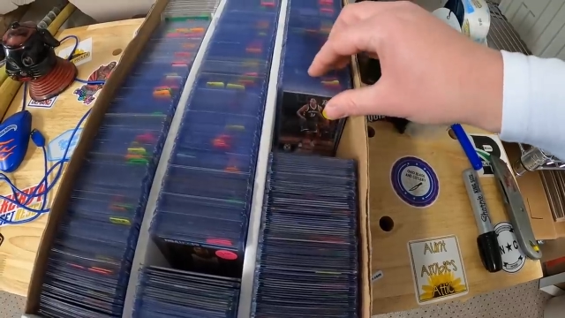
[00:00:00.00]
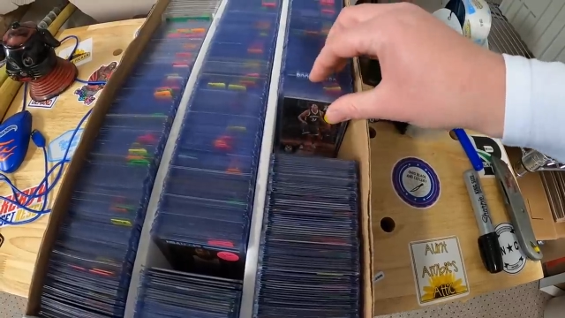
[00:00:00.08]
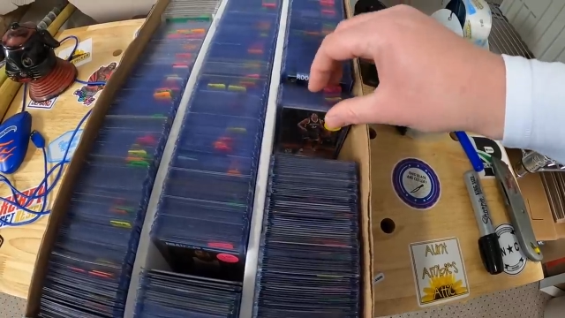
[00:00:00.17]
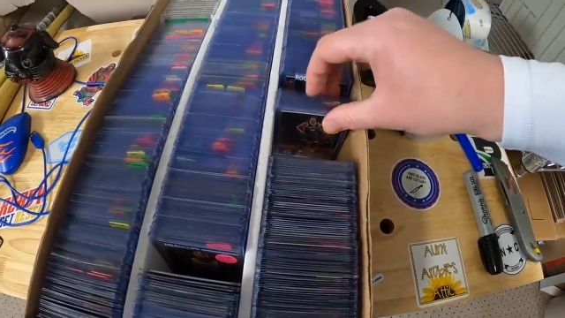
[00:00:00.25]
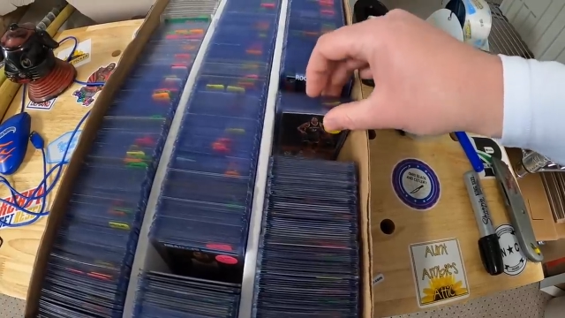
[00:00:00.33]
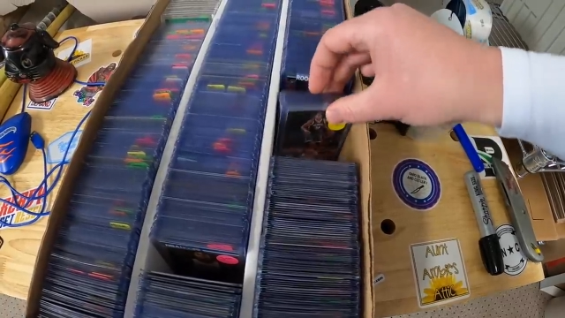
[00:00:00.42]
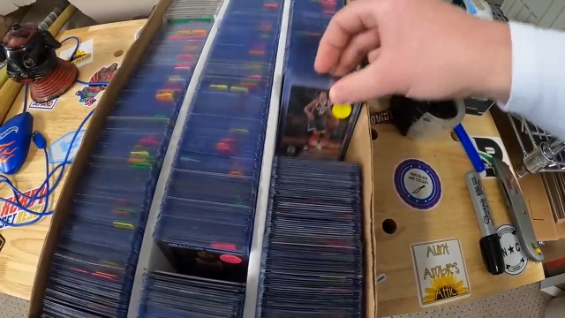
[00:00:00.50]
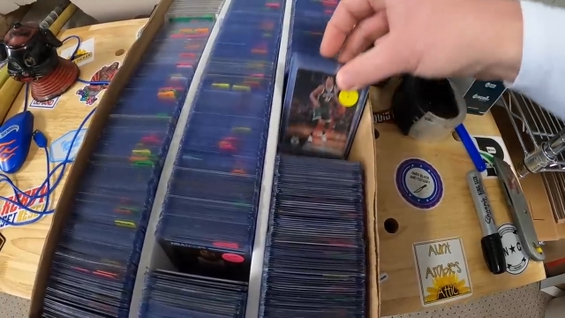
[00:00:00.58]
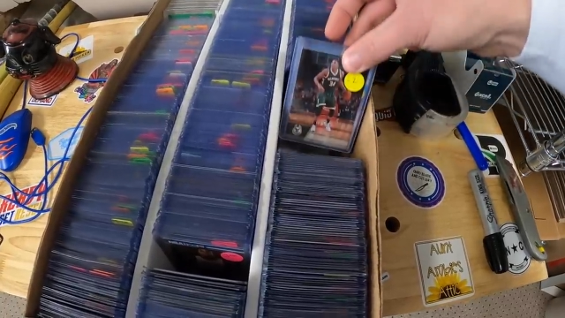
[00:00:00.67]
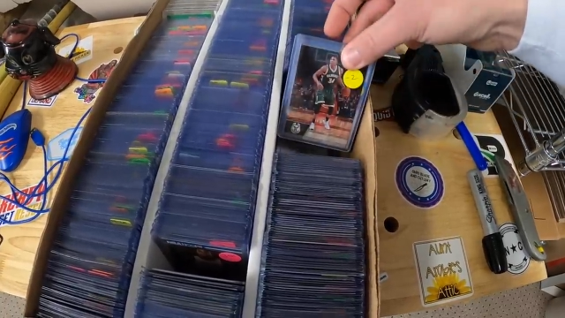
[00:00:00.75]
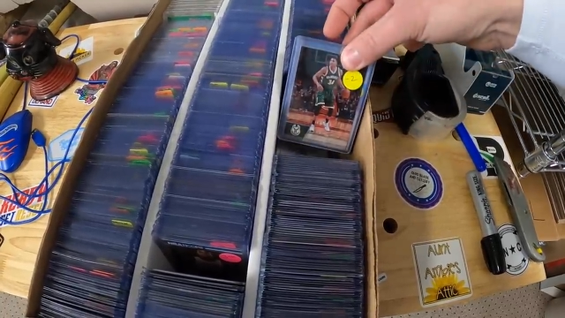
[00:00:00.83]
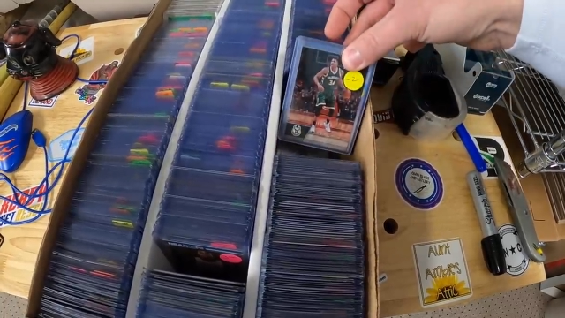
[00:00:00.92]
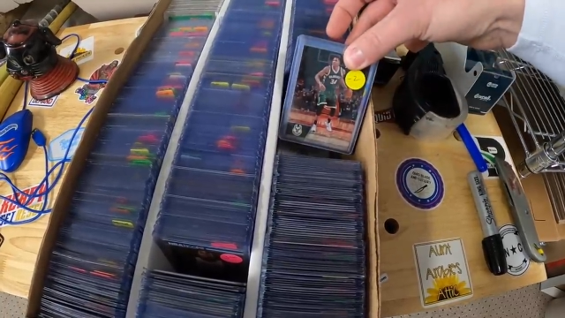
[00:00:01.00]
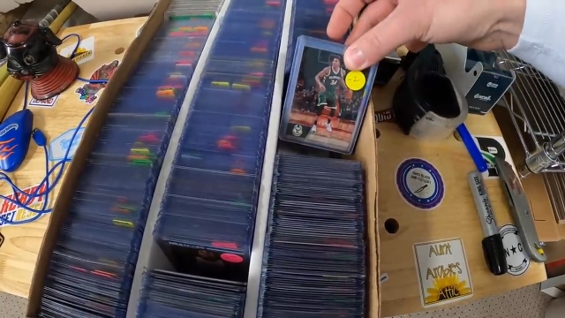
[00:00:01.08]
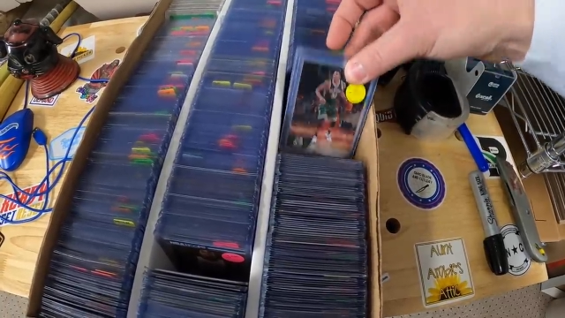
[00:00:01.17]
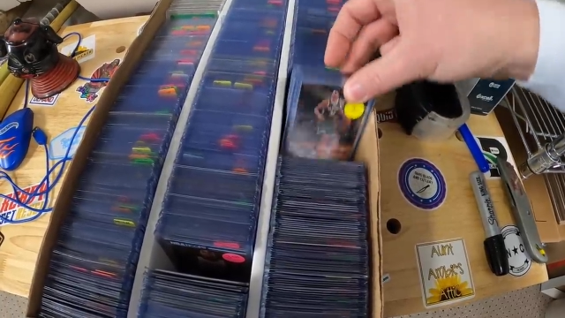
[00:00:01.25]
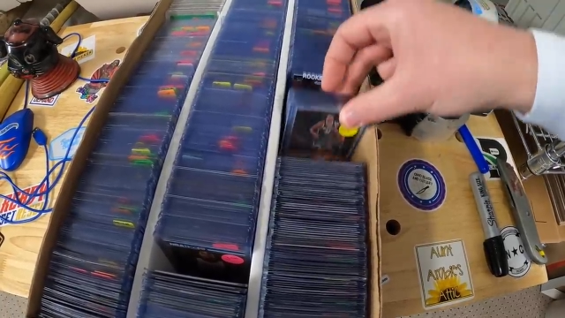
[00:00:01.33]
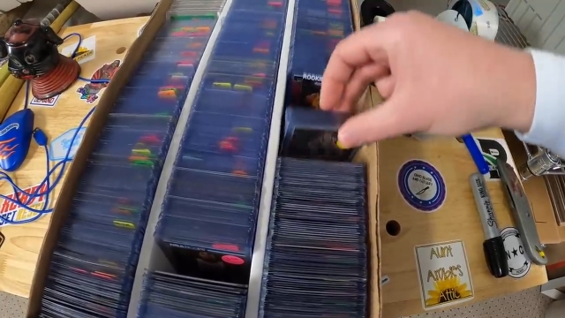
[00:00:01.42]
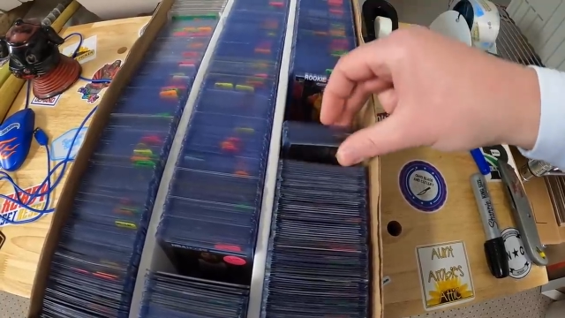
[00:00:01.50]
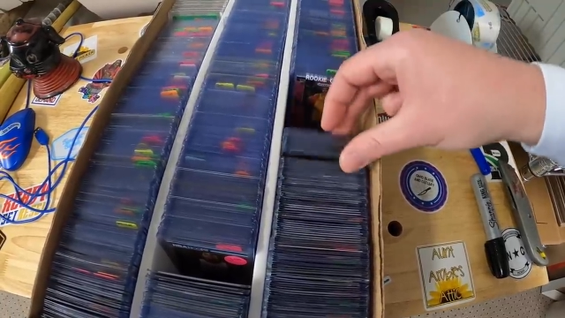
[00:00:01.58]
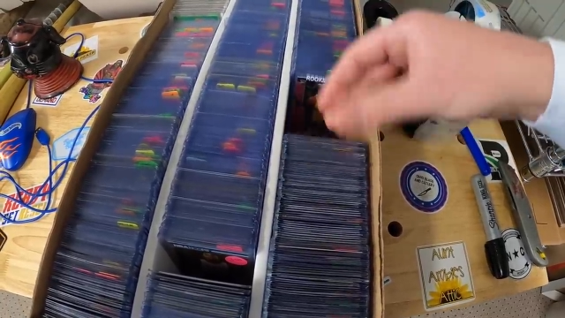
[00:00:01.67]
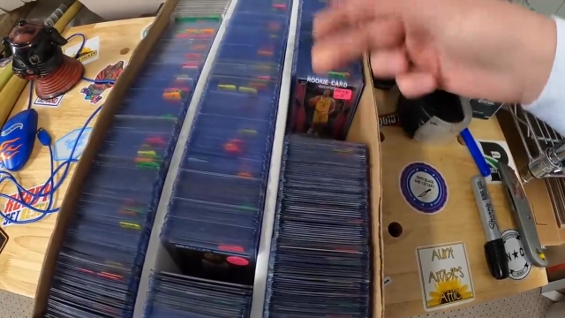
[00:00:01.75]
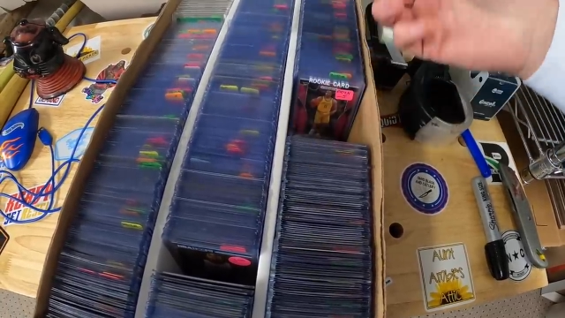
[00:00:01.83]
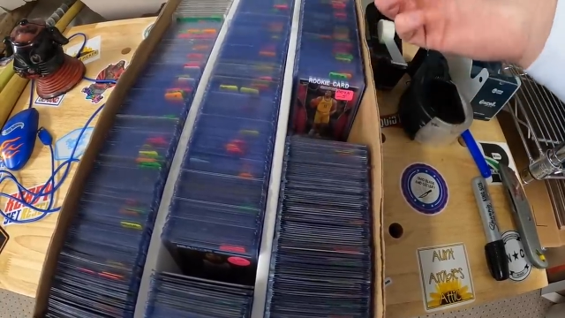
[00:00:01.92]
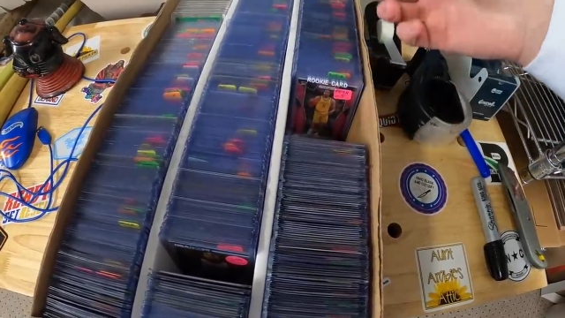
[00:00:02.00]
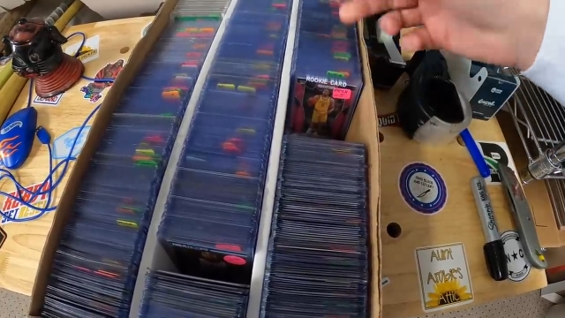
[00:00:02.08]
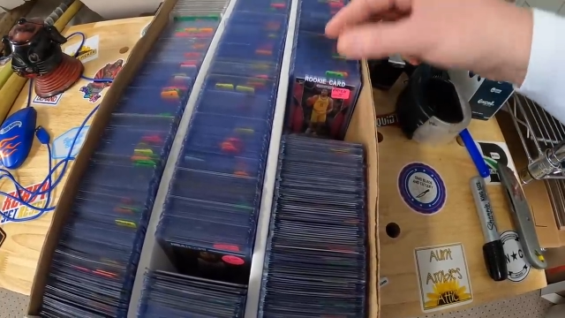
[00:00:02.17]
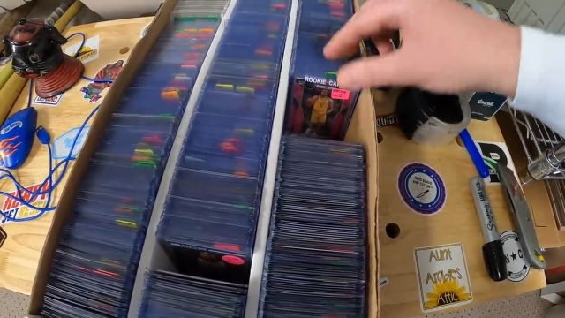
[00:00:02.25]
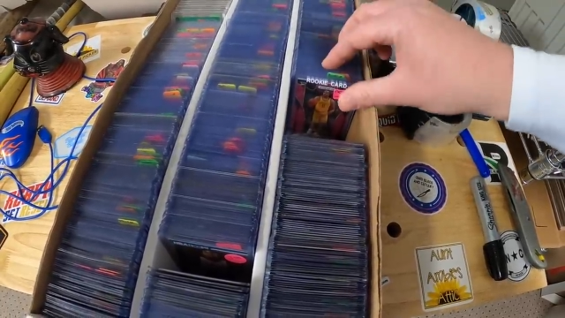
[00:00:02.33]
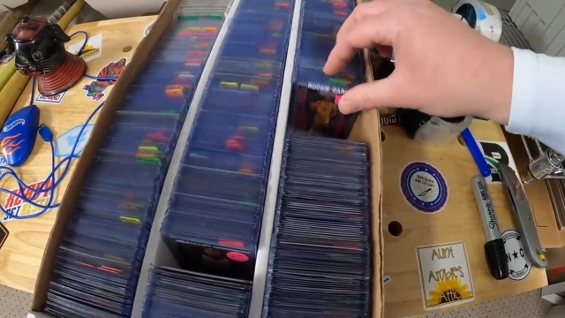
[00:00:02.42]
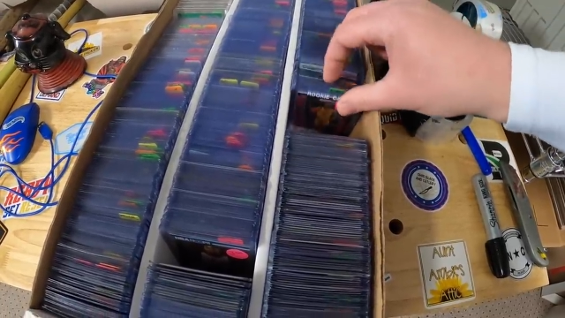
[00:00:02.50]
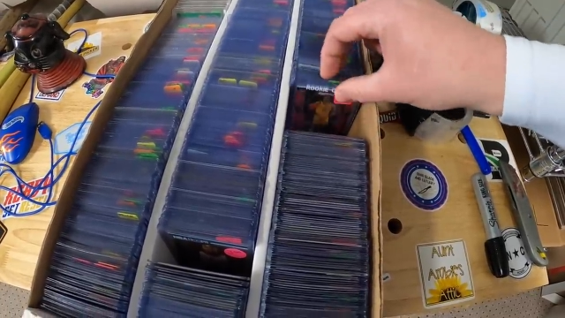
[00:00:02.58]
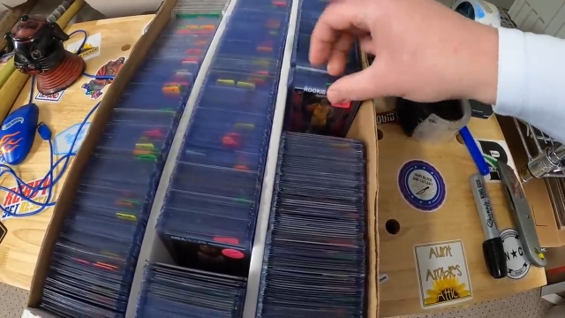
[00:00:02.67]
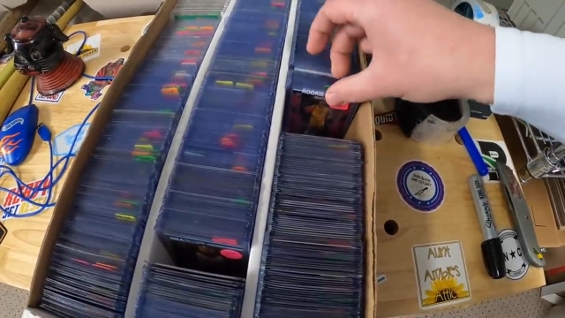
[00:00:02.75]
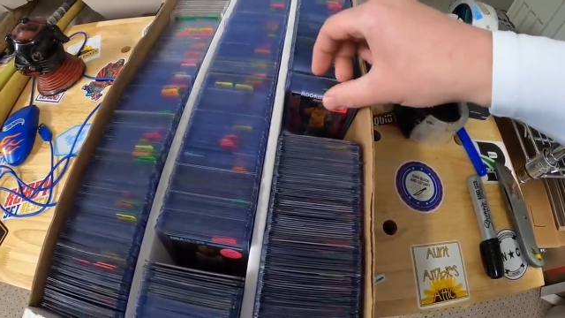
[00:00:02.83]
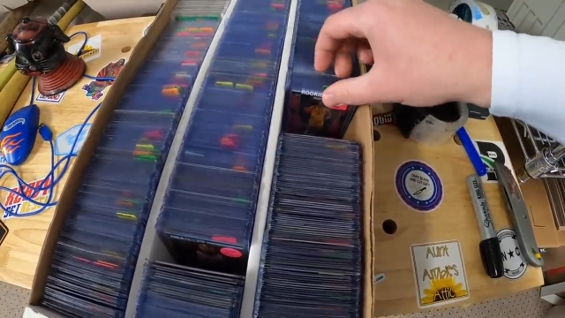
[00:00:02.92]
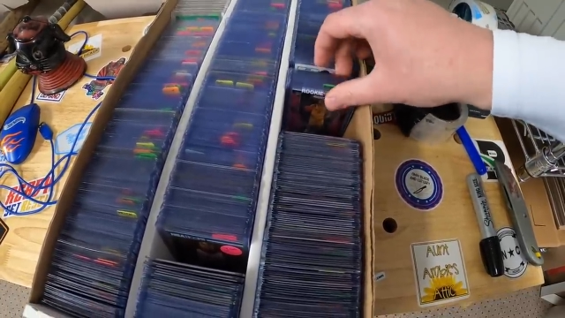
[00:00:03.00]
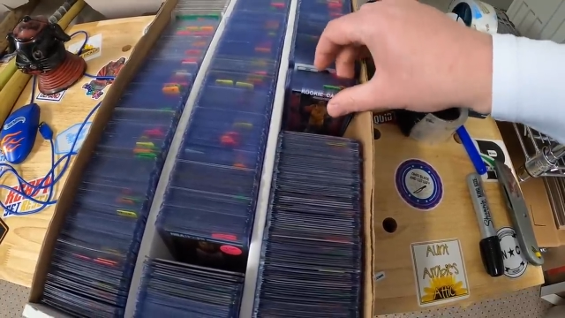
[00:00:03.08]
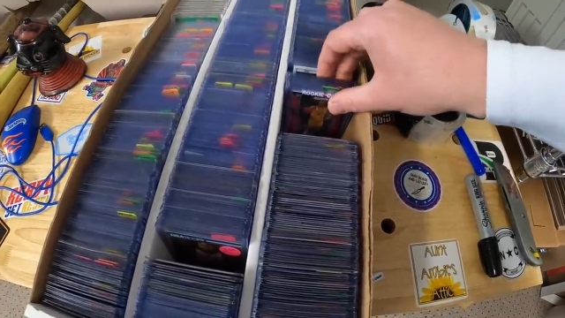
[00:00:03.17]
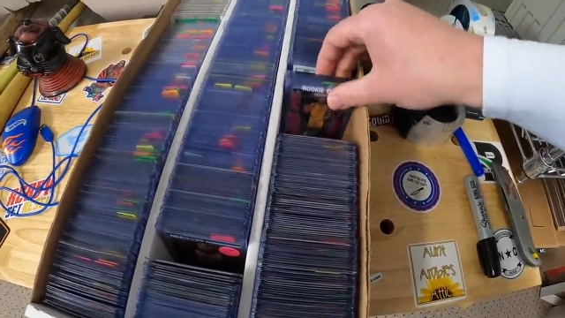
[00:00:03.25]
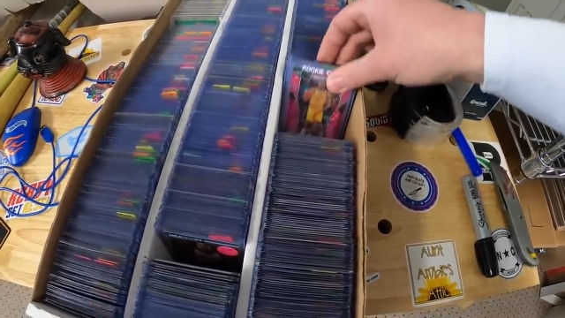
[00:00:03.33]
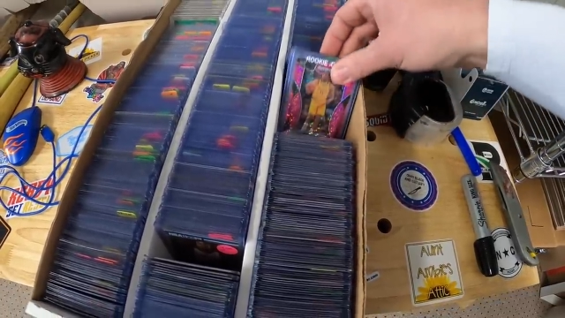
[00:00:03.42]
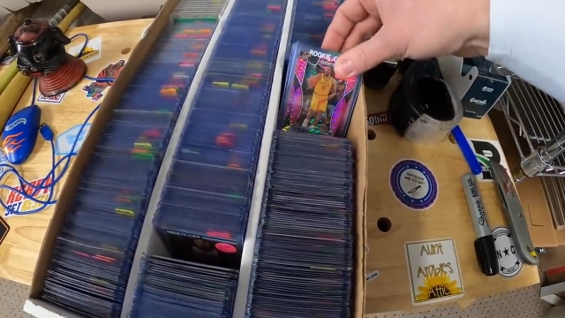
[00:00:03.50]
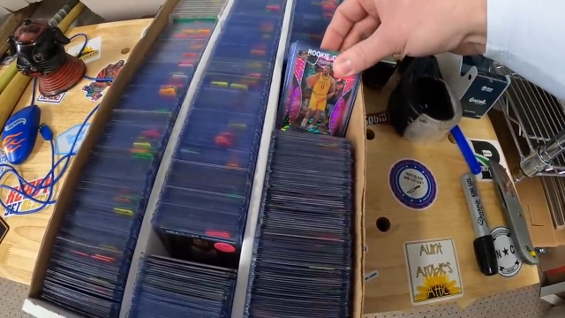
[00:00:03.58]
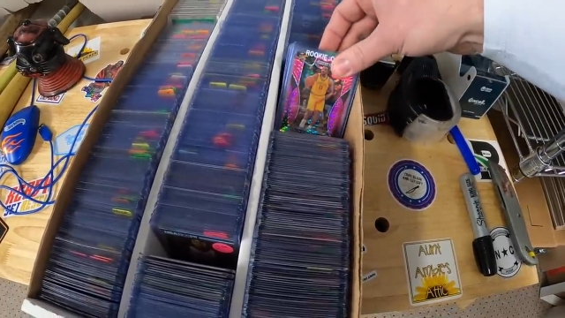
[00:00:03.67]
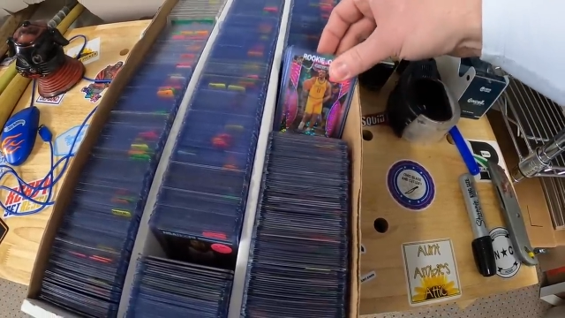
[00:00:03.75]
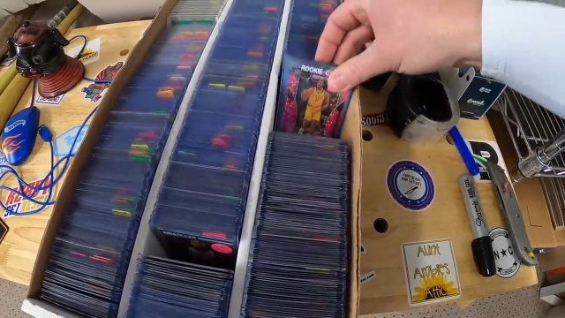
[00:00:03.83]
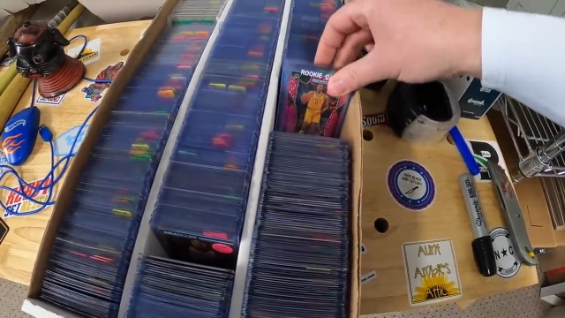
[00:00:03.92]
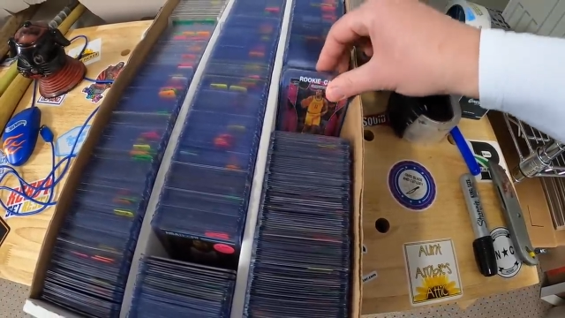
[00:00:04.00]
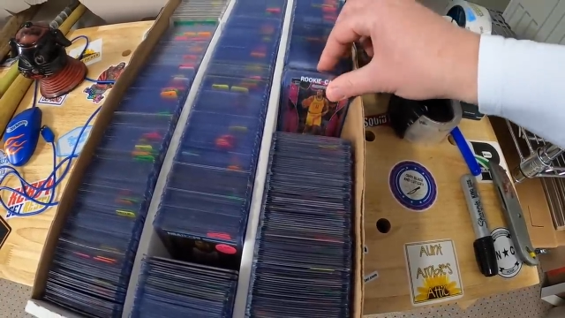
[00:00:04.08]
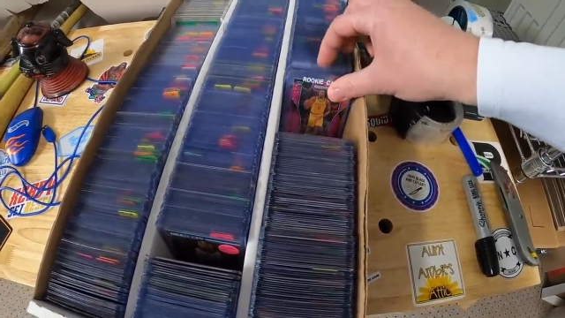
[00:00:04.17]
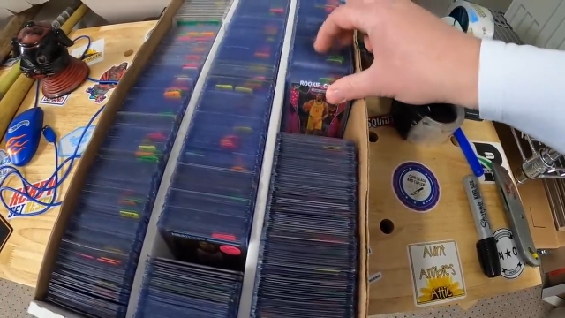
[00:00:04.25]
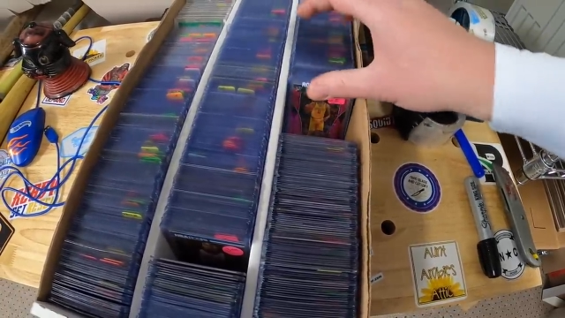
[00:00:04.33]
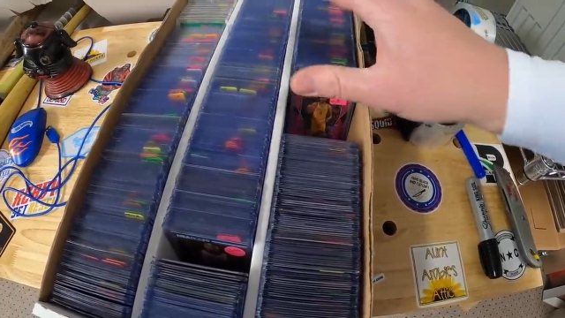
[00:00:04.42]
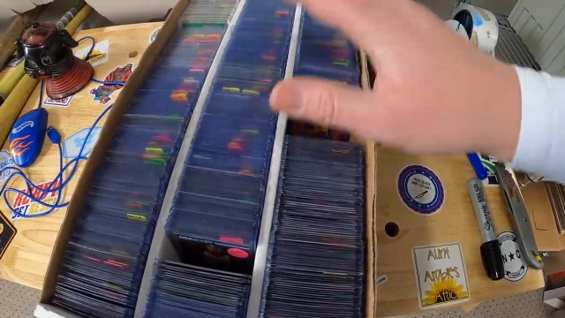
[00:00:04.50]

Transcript: Nobody's mouth can be seen.